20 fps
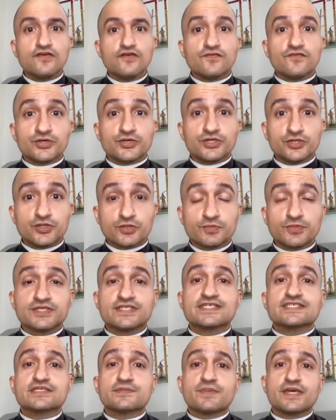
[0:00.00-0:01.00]
for your
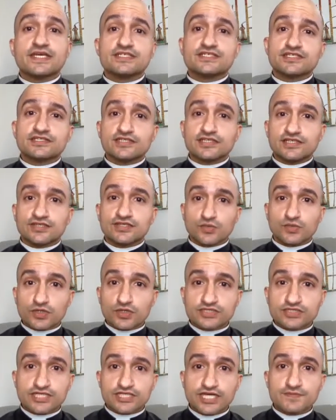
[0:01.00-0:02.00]
participation in the
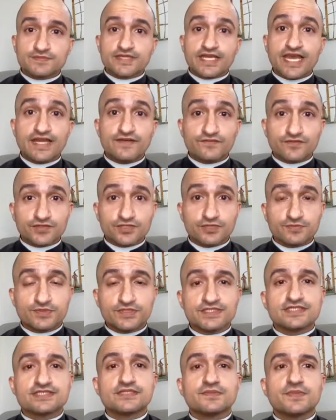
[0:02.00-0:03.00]
workshops and for your
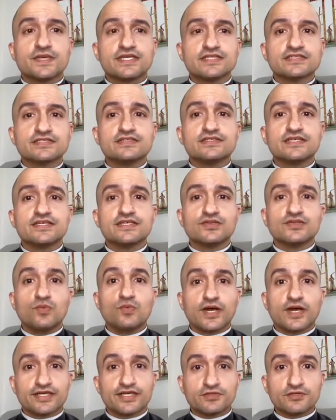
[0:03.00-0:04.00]
participation in the
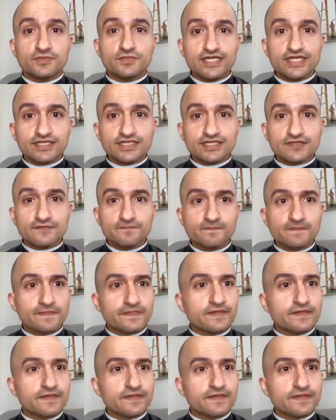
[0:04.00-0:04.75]
wider meeting.